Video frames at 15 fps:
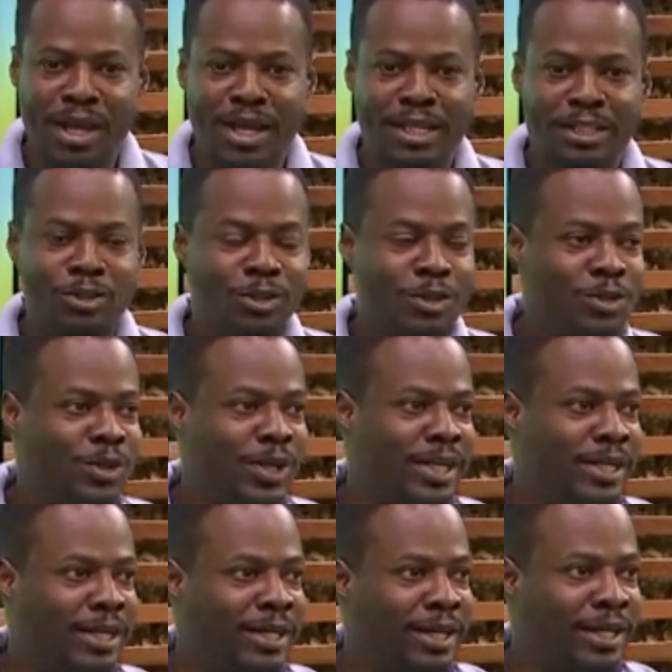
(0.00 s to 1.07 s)
It's also a
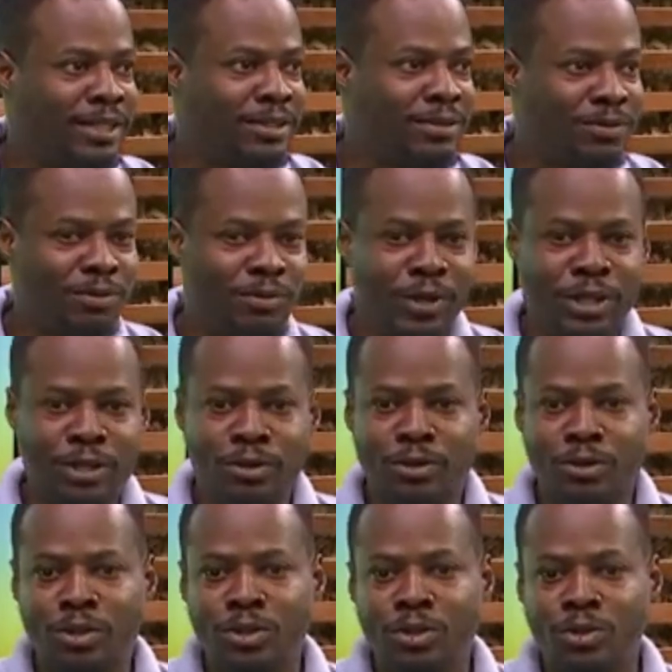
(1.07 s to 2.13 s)
day that we
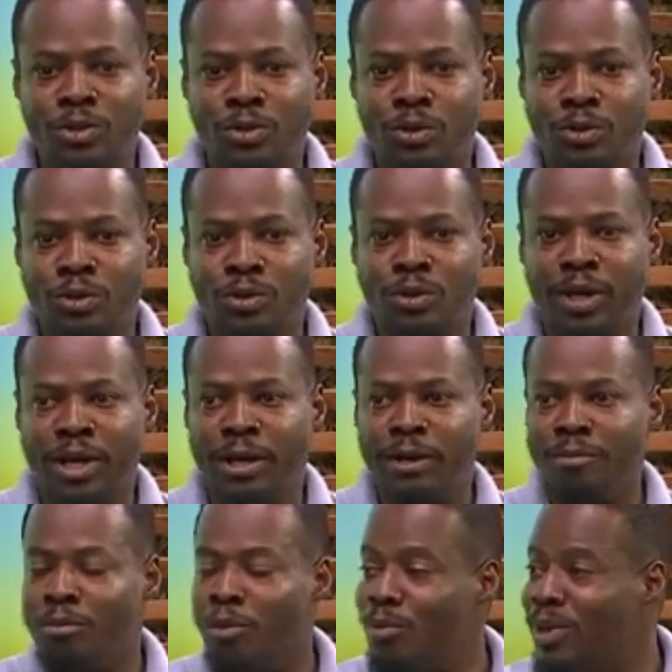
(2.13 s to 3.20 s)
use to
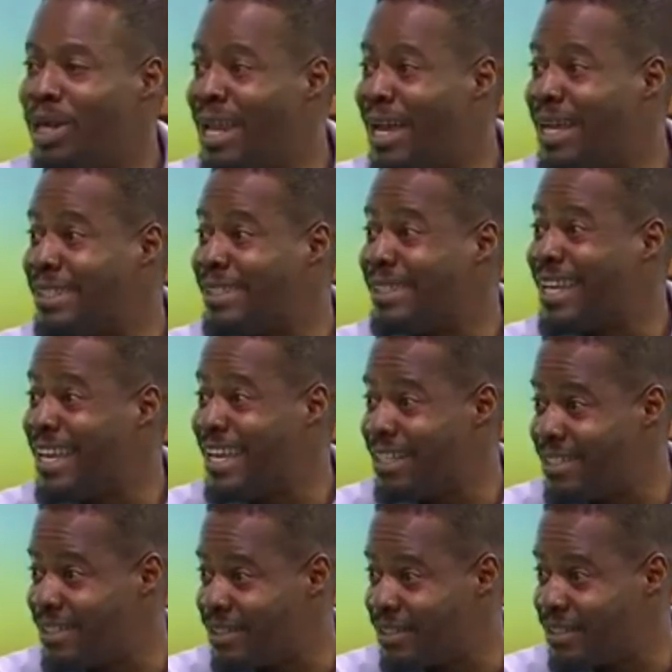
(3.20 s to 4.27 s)
mobilize
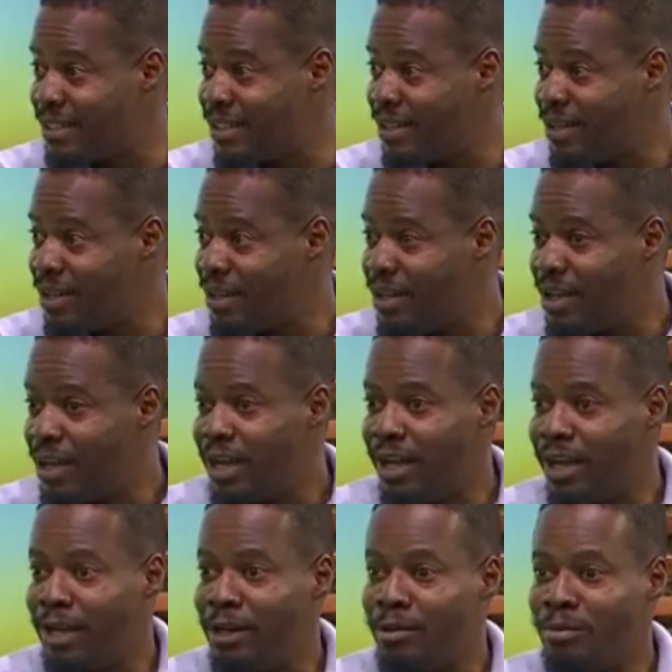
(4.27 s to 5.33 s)
cases,
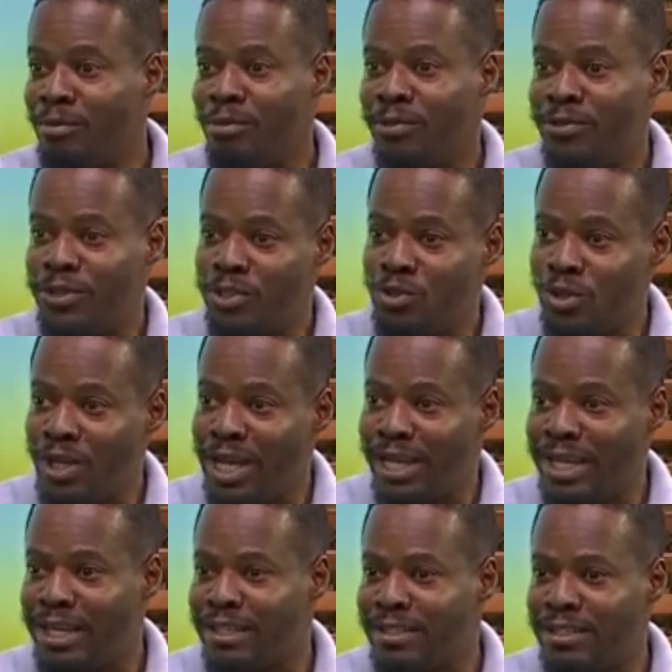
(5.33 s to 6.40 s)
fistula
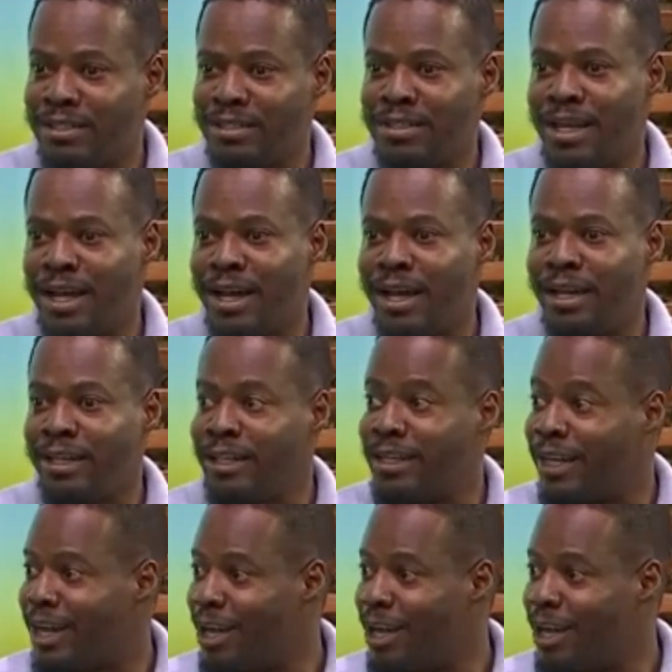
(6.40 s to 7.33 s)
cases that are in the